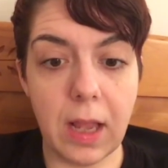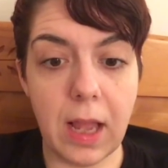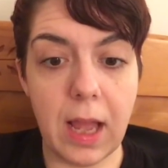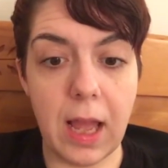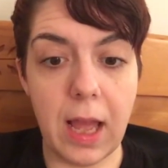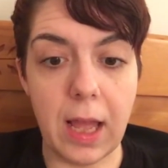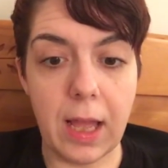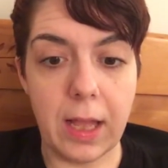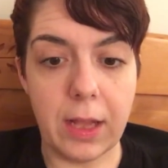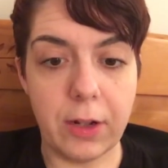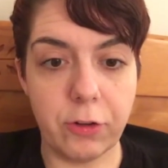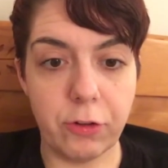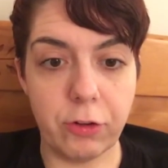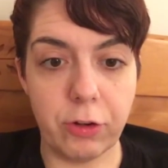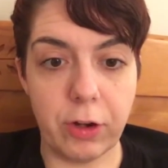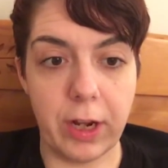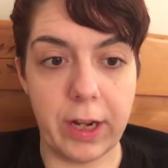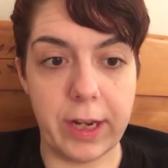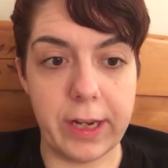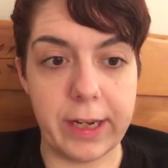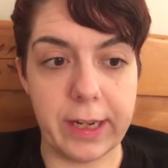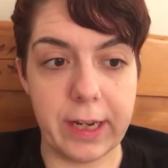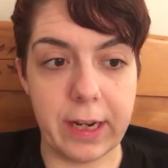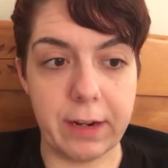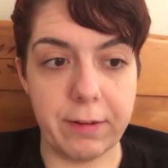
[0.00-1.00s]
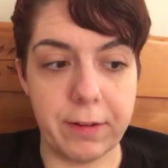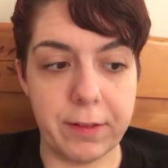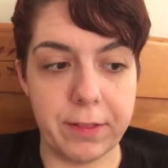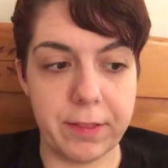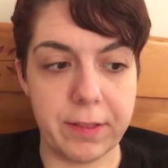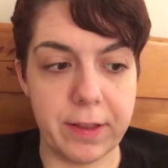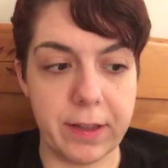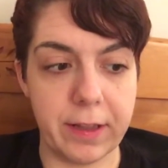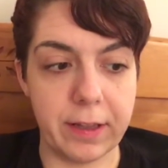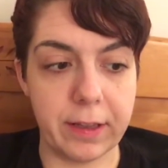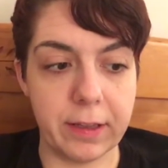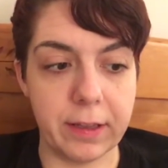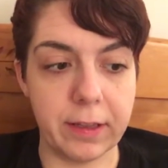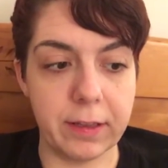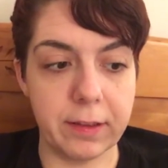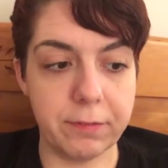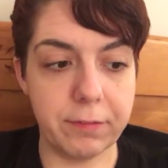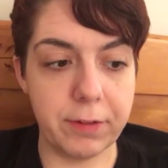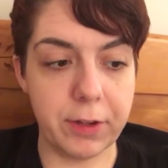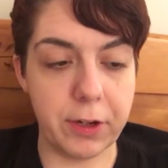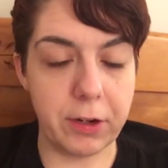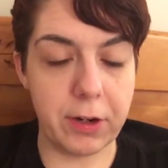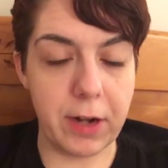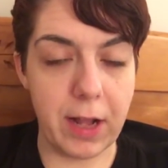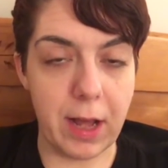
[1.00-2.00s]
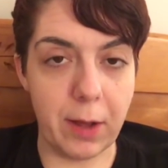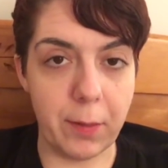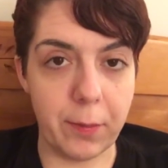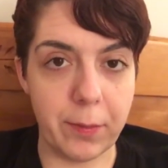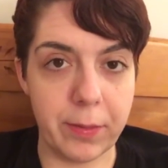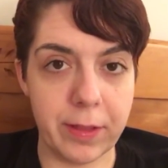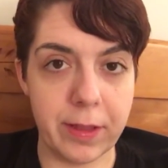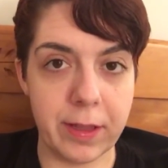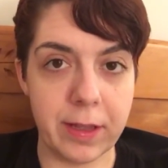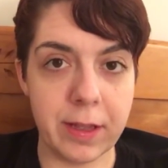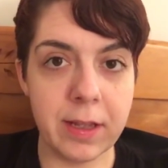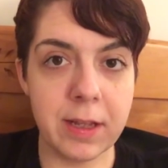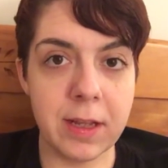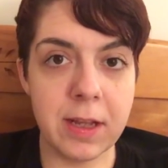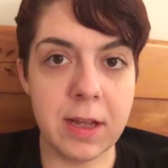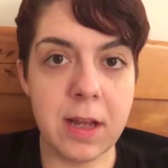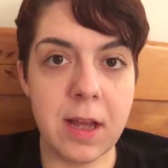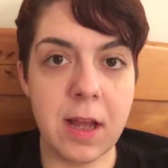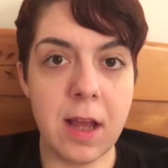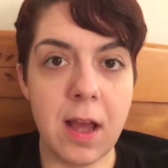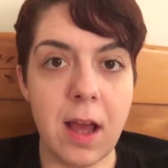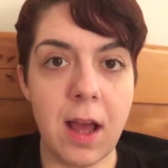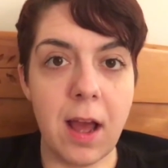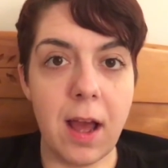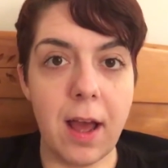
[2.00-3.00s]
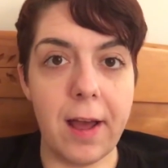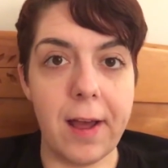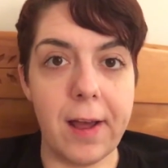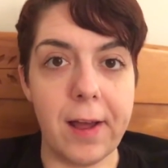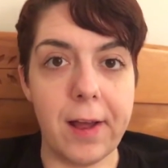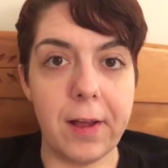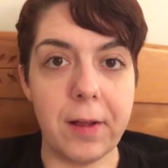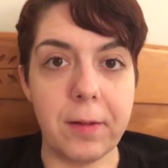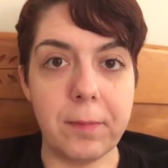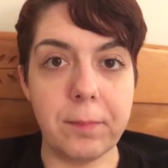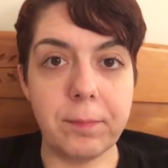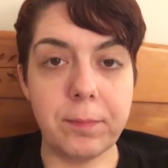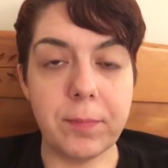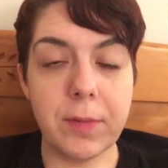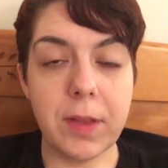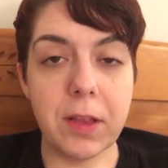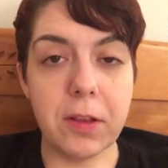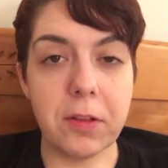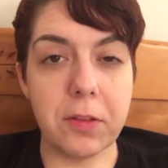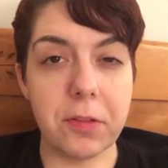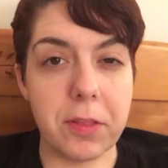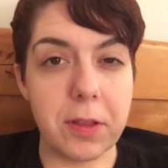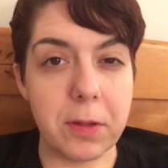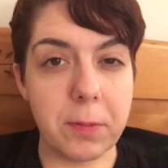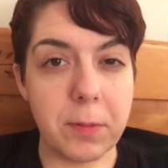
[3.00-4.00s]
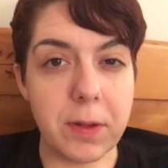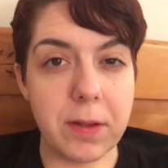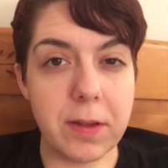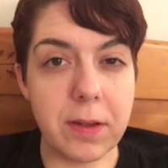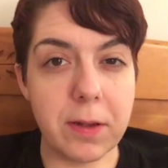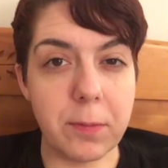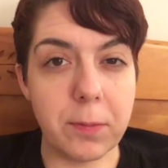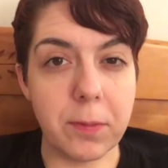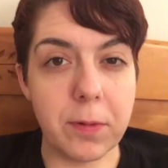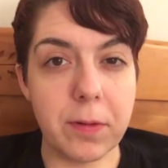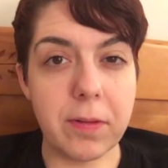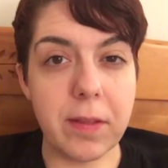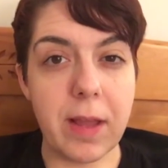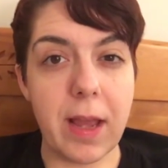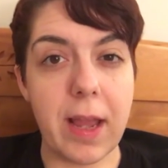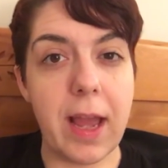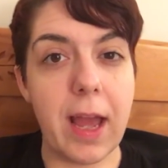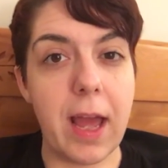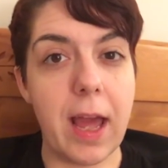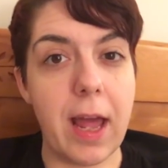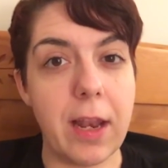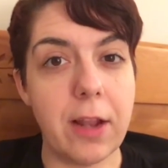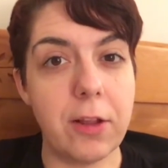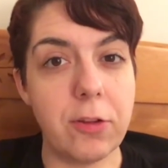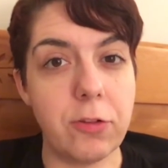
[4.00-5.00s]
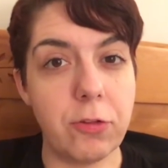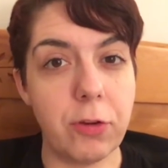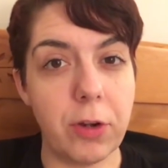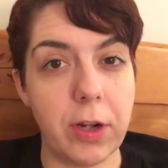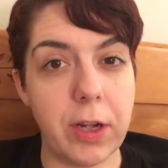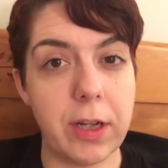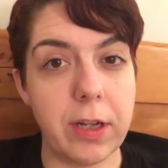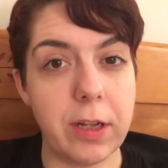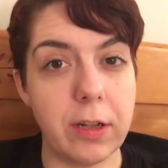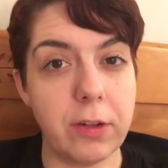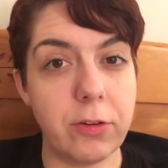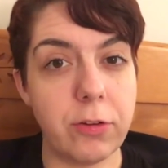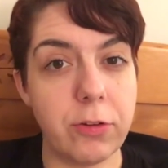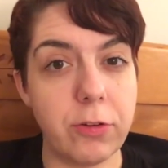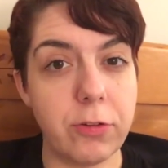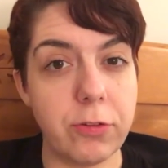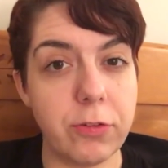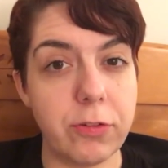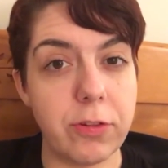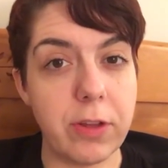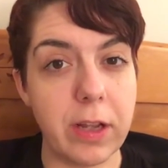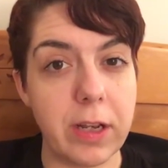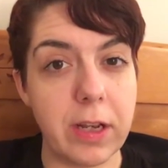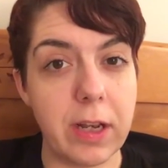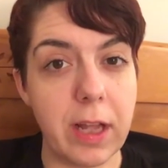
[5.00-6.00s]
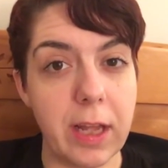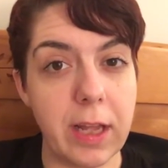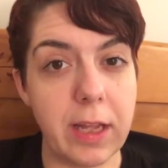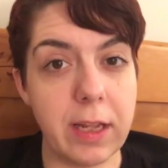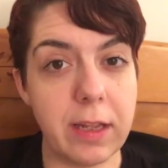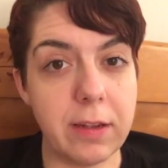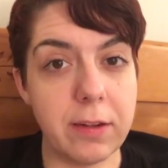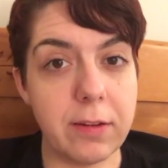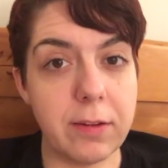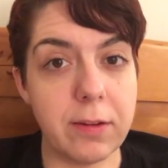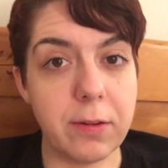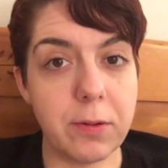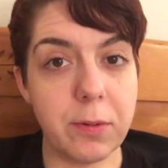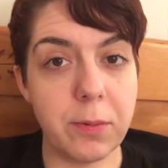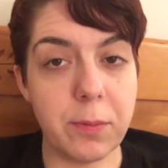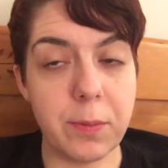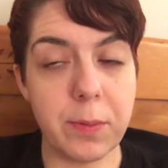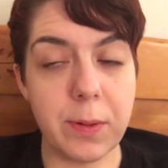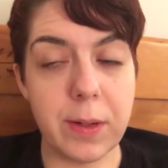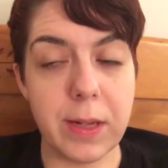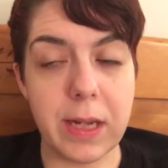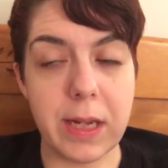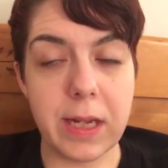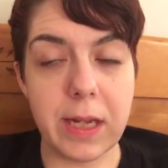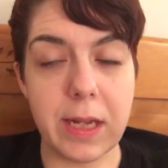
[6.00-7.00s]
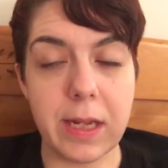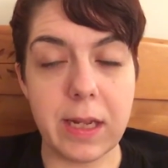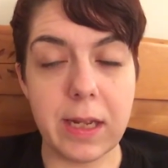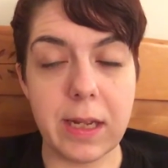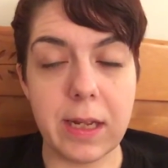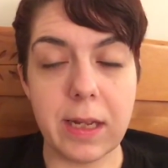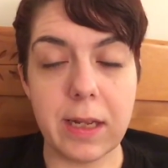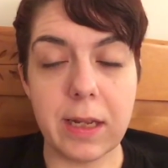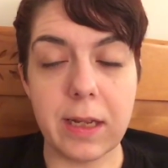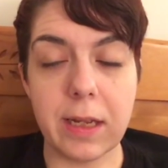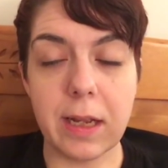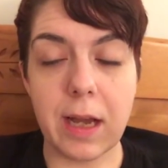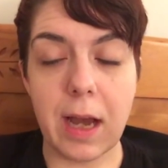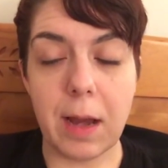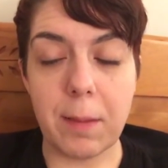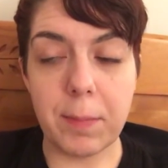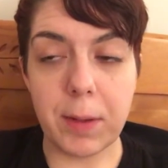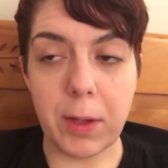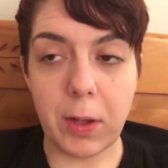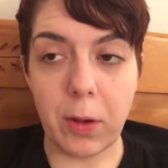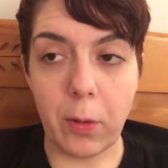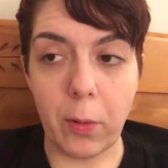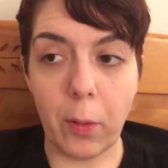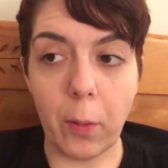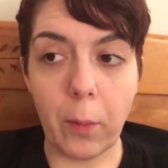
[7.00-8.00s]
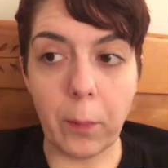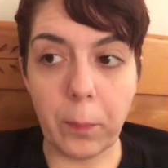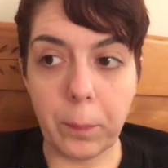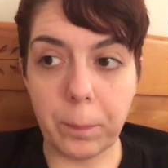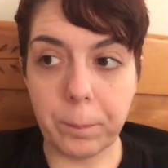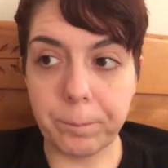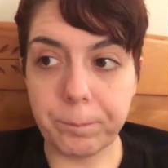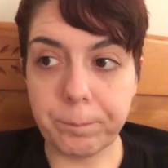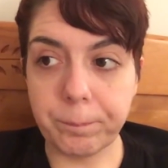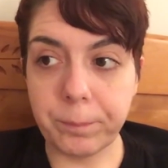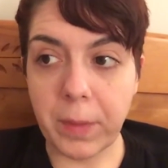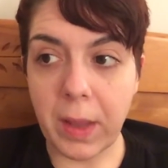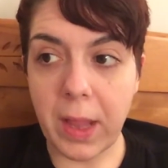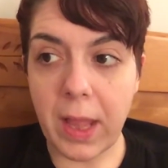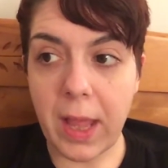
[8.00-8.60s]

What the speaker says: and trying to get everything figured out with it. The other thing we did was I had it drained on Tuesday night. We got me home